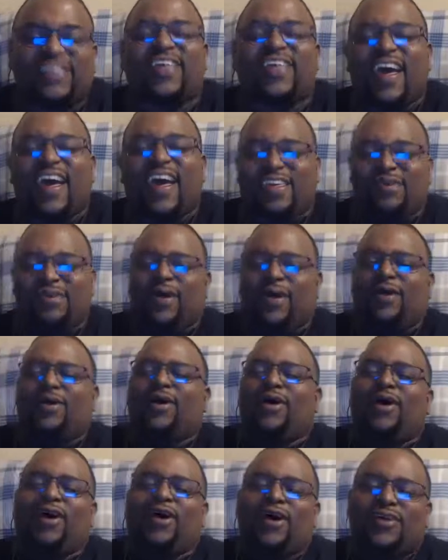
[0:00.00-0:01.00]
Yeah,
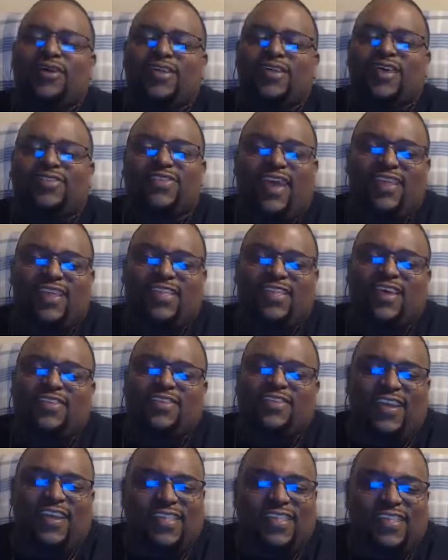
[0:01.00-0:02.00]
exactly. Like, oh, that's
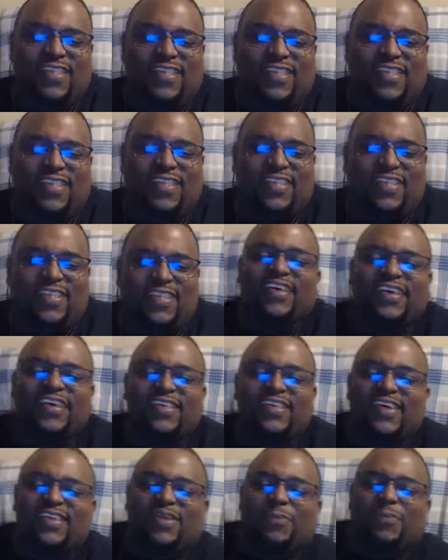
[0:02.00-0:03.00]
not
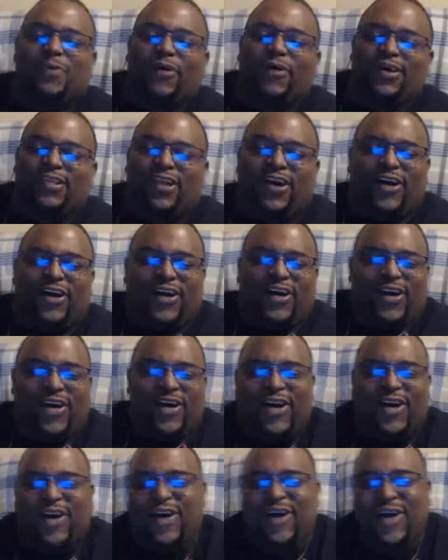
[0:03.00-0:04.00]
nice. Leave the boy
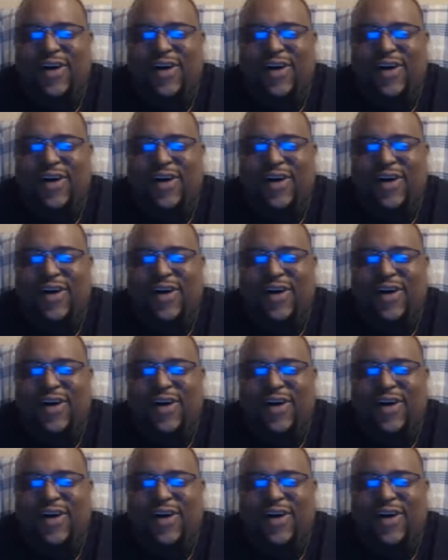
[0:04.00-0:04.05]
alone.